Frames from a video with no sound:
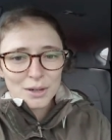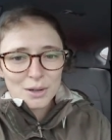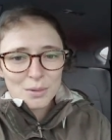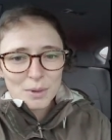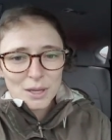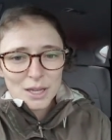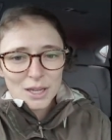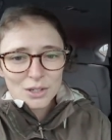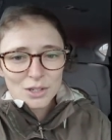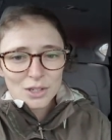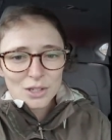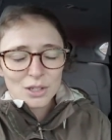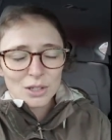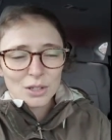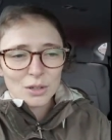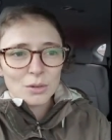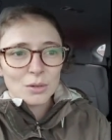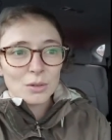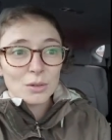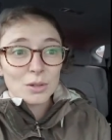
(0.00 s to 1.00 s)
Beach
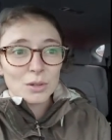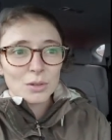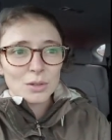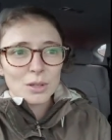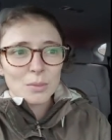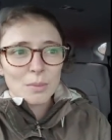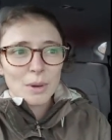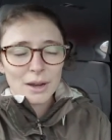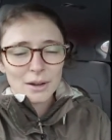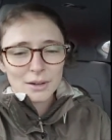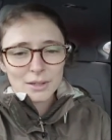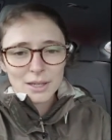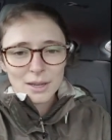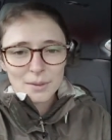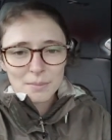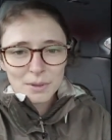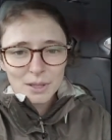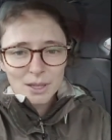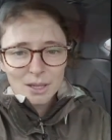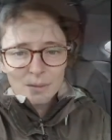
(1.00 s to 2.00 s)
to do some air
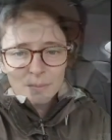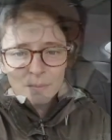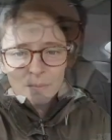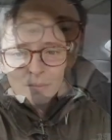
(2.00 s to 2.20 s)
sampling.